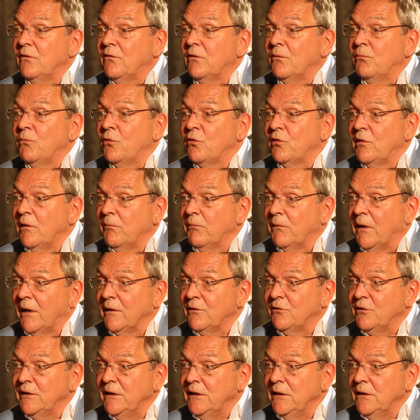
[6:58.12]
a Muslim
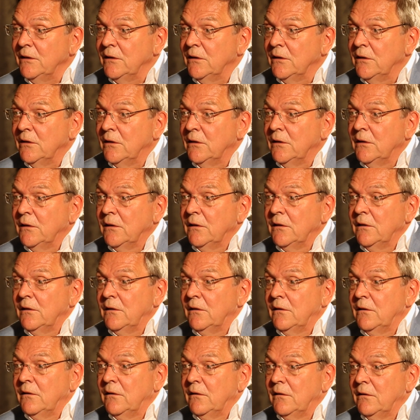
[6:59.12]
country.
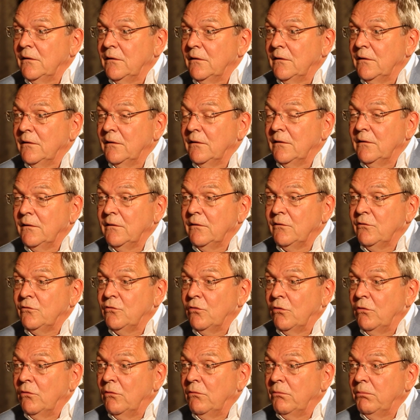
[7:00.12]

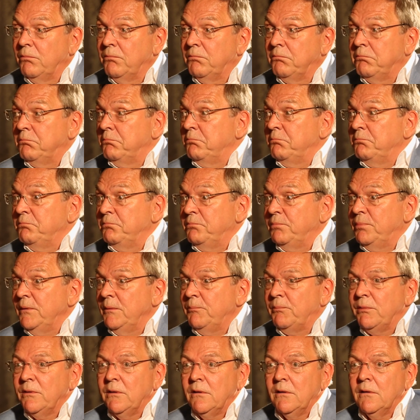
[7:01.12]
So
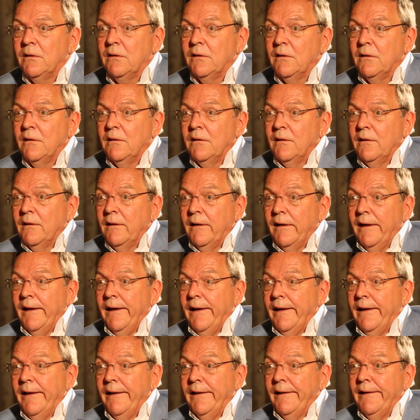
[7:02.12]
people,
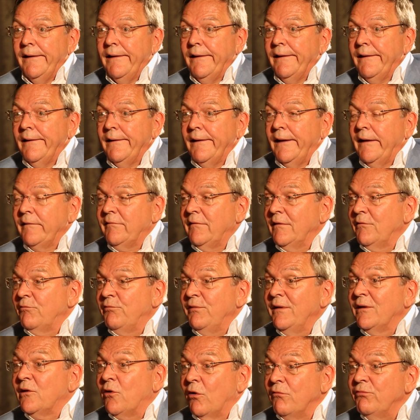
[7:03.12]
I think,
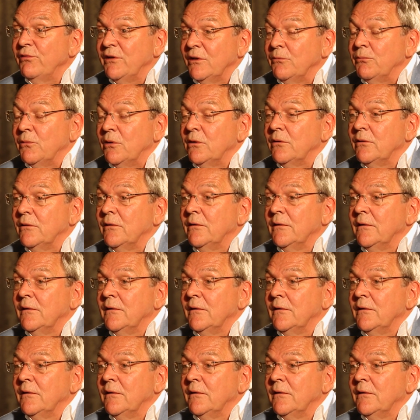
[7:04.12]
feel comfortable